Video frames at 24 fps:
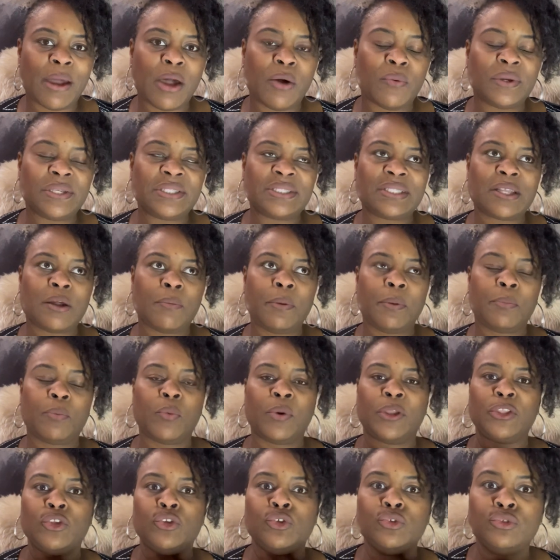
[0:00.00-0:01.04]
I always tell people
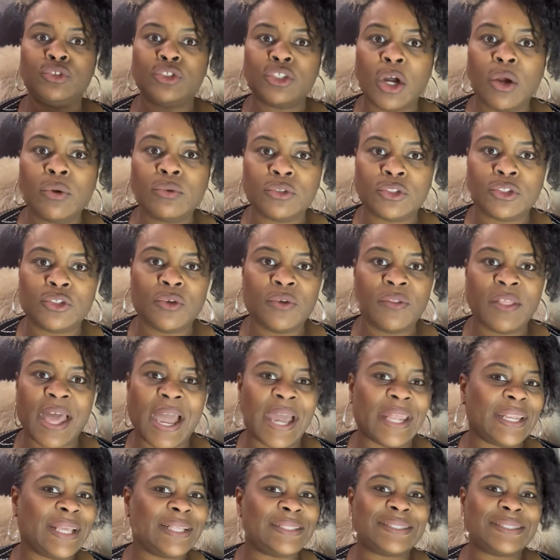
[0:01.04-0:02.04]
when you don't do that,